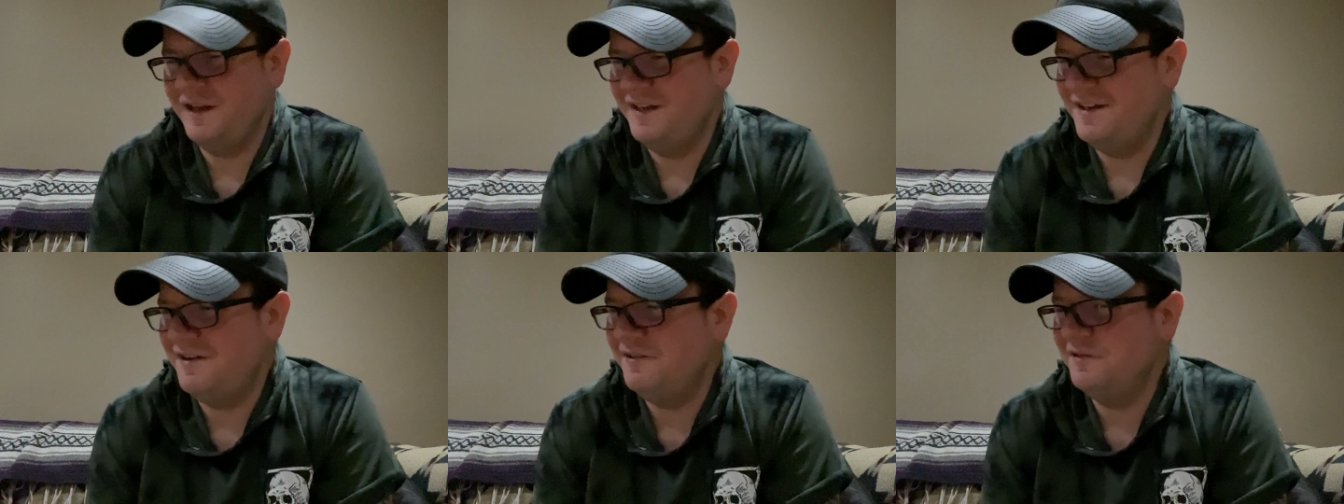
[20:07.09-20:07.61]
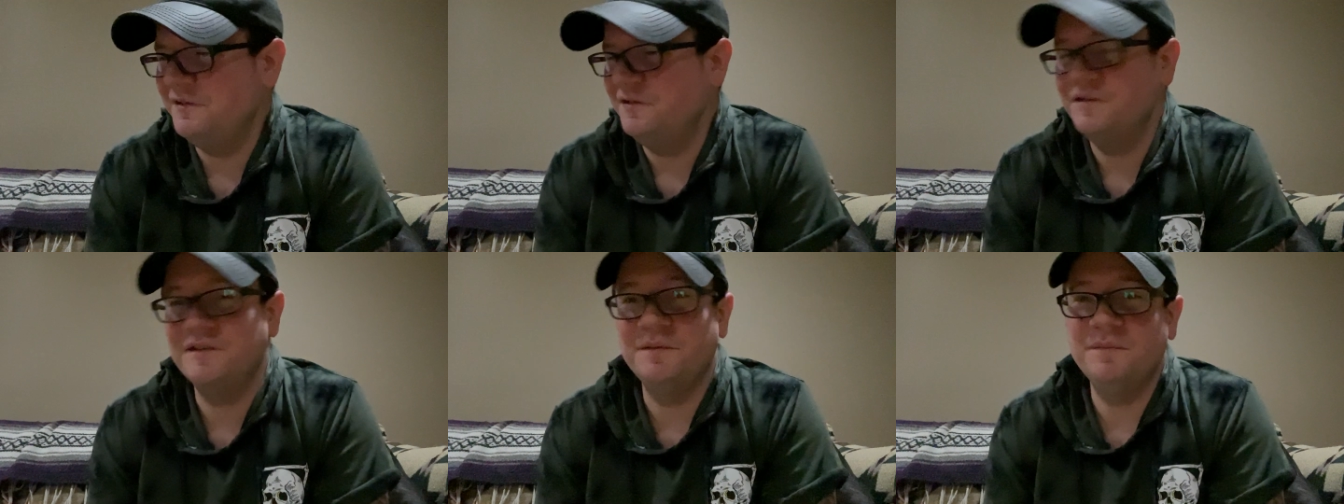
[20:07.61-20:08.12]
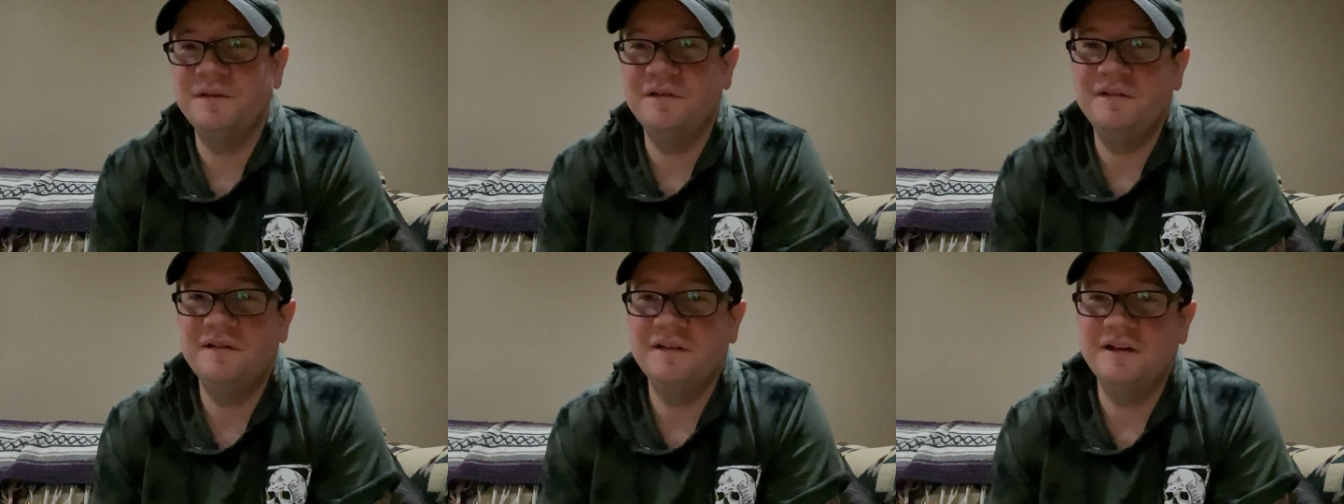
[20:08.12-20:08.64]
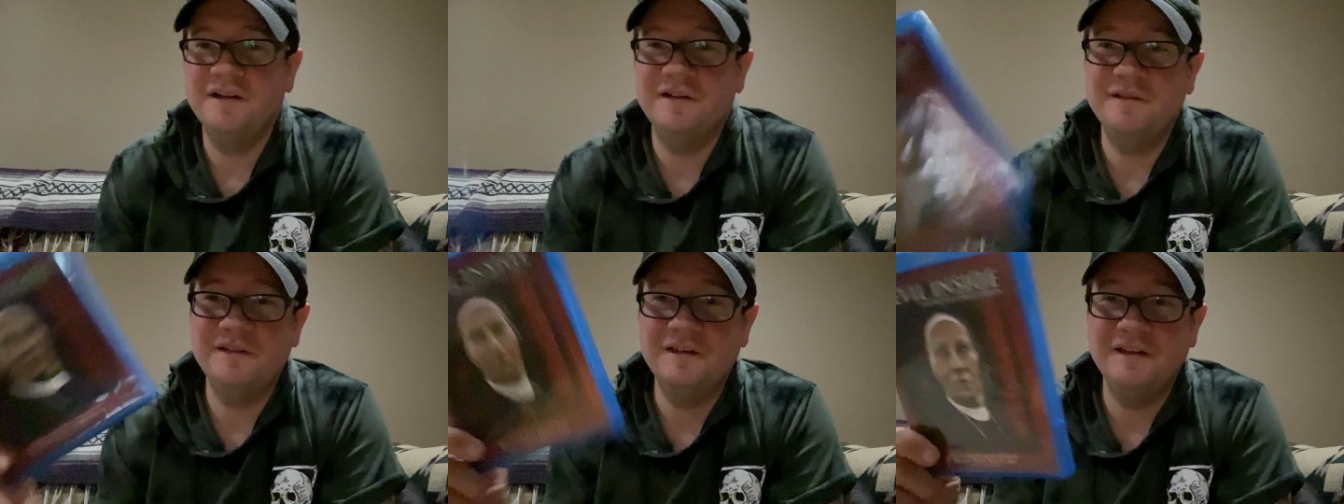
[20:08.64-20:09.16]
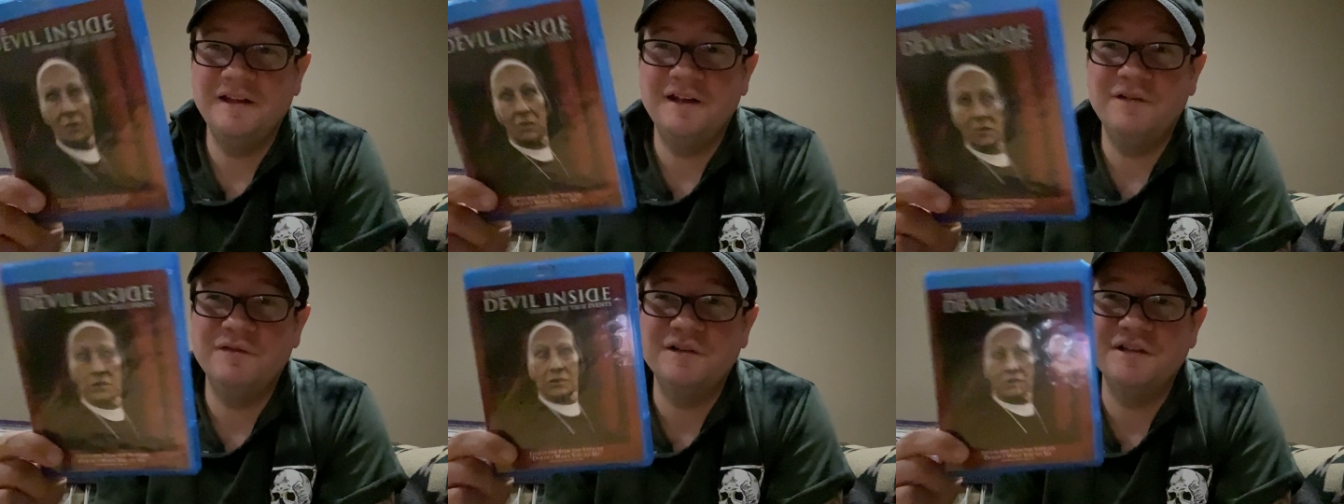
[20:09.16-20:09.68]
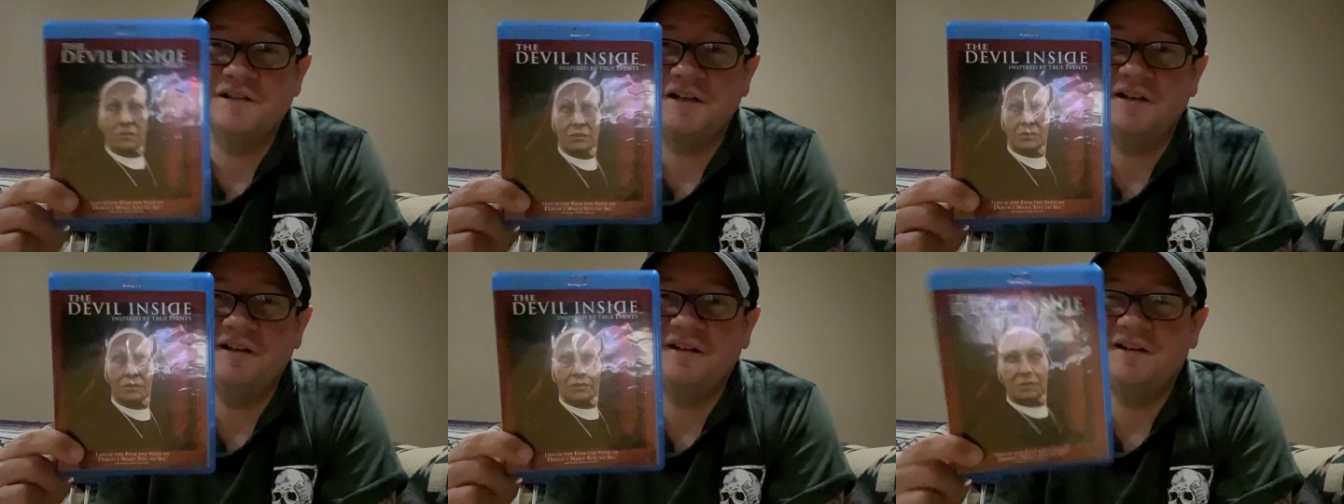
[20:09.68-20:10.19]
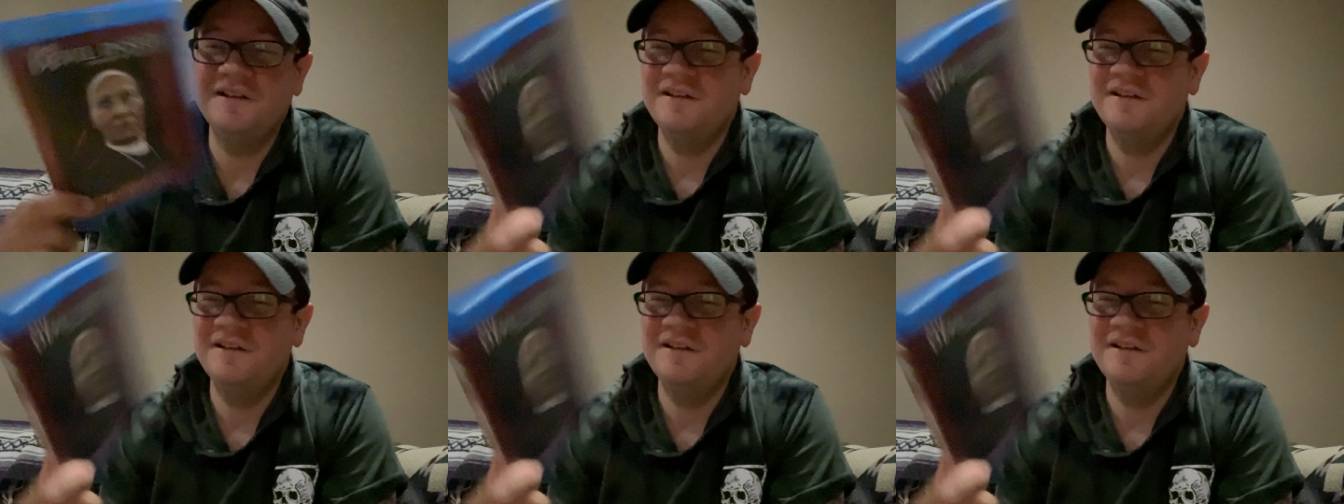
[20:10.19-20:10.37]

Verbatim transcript: a dollar or something. Uh, the Devil Inside.